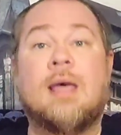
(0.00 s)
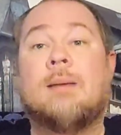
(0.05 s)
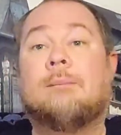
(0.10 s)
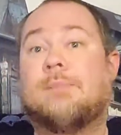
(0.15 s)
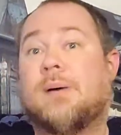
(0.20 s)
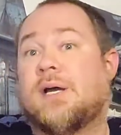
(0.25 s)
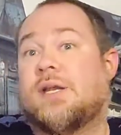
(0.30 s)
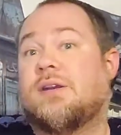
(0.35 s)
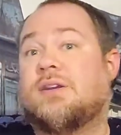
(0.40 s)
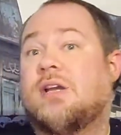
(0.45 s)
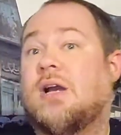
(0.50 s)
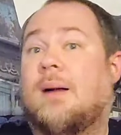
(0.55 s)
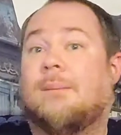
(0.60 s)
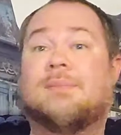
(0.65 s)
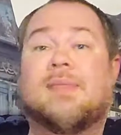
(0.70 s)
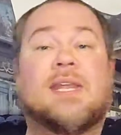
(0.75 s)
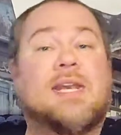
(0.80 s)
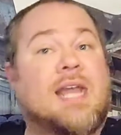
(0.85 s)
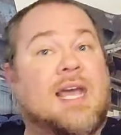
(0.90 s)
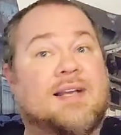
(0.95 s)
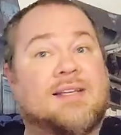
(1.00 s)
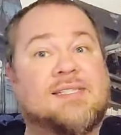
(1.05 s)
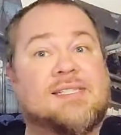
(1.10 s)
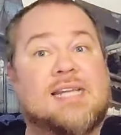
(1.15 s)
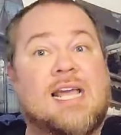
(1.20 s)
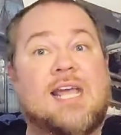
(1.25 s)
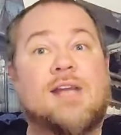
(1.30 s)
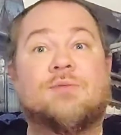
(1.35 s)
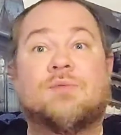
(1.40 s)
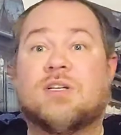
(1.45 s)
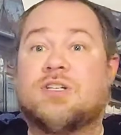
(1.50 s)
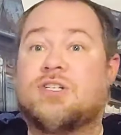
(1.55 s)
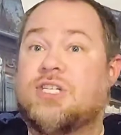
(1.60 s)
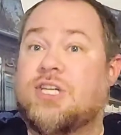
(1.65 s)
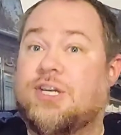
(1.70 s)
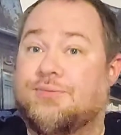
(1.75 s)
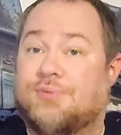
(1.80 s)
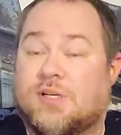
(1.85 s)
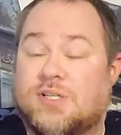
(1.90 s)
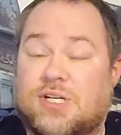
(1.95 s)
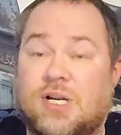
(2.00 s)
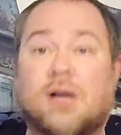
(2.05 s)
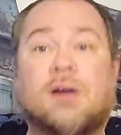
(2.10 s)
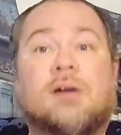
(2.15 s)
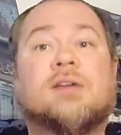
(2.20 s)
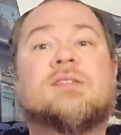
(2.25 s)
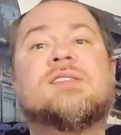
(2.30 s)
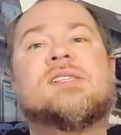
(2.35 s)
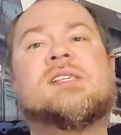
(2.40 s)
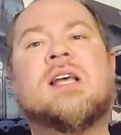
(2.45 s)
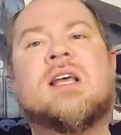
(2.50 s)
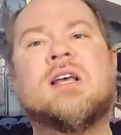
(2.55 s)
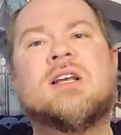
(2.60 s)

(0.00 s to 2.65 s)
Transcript: But come the next day when she returns,